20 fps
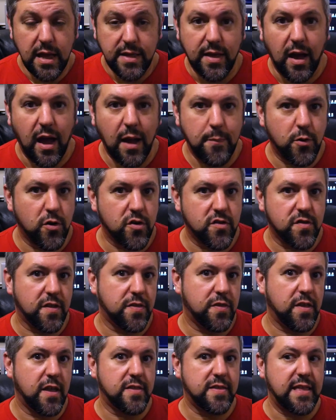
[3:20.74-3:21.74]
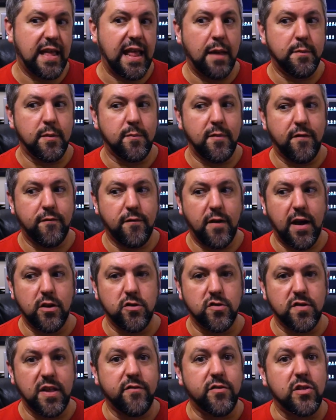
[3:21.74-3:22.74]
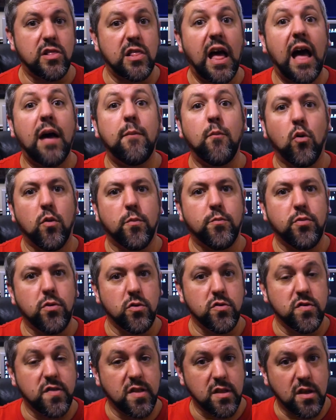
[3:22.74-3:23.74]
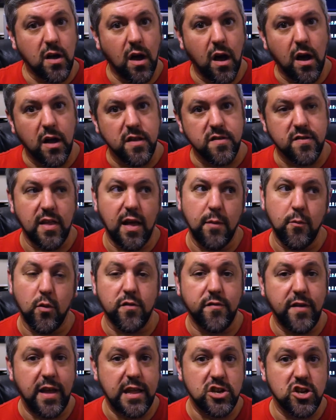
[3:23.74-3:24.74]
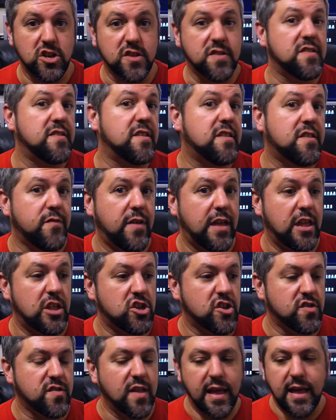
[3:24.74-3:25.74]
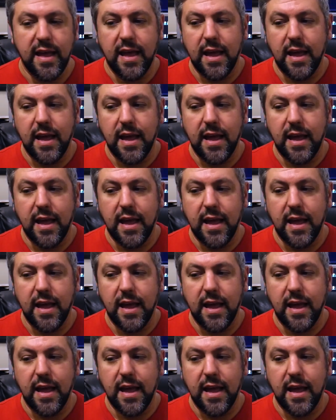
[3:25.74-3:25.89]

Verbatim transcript: Now, I personally think that MMA fighters have a lot more pros and cons, a lot more advantages and disadvantages,